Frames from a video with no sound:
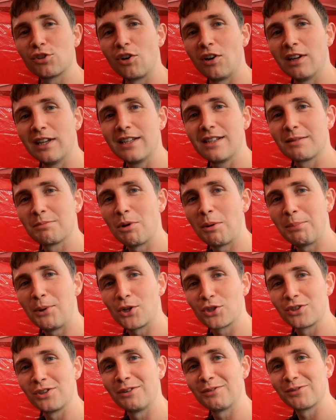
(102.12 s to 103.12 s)
trolley. Not
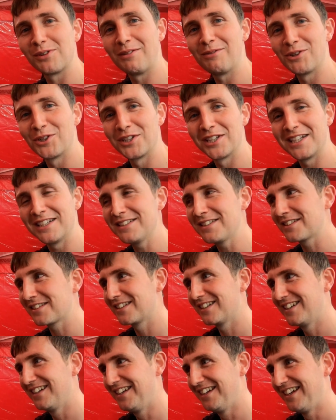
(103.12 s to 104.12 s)
posh enough to have one of these,
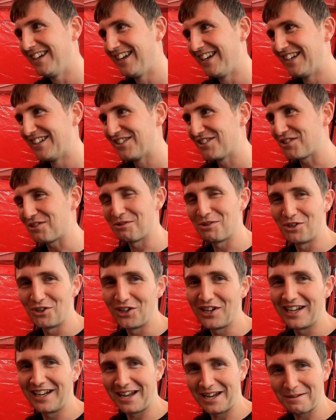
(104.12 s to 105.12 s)
so we don't
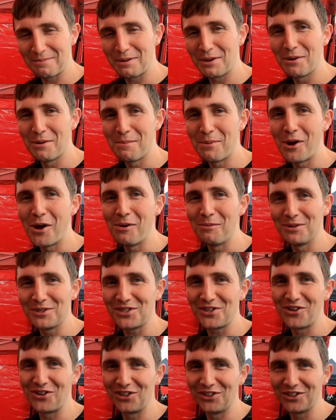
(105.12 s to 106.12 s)
look like pure
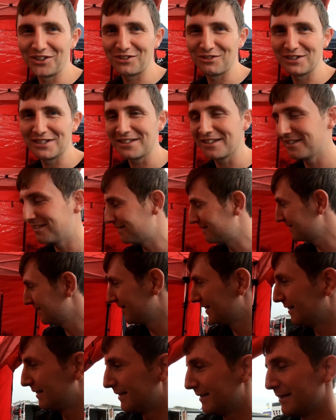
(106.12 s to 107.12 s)
paupers going on the grid.
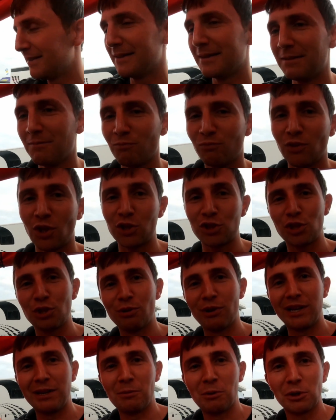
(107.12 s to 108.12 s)
Not
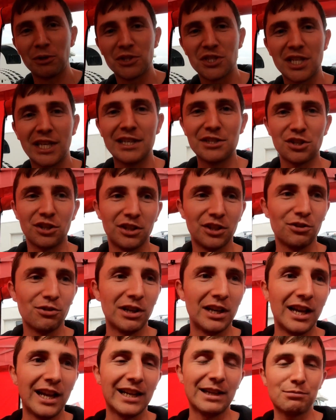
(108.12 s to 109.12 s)
sure anyone will see us on the
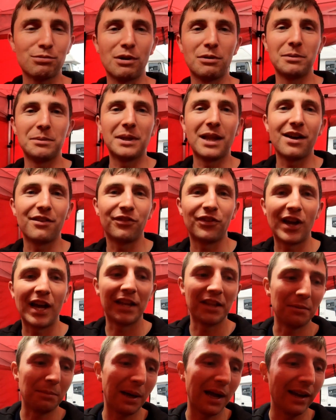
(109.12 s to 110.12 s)
grid, like probably be that
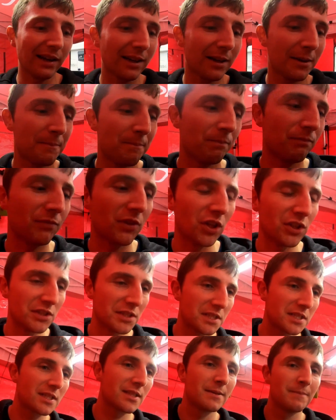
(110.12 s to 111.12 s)
far at the back.
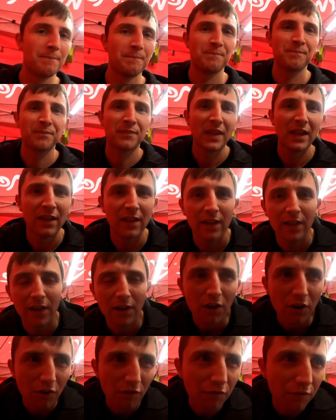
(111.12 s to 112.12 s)
There's
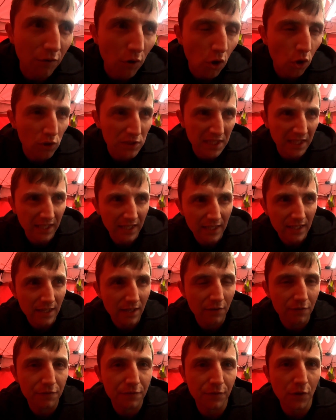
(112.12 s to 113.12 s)

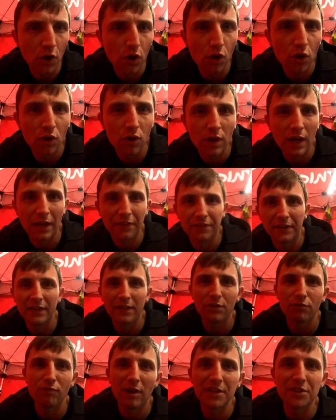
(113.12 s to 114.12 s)
44, I
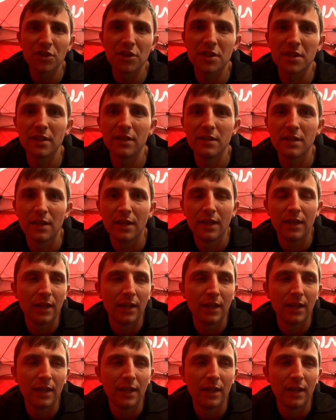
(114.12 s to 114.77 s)
think, registered.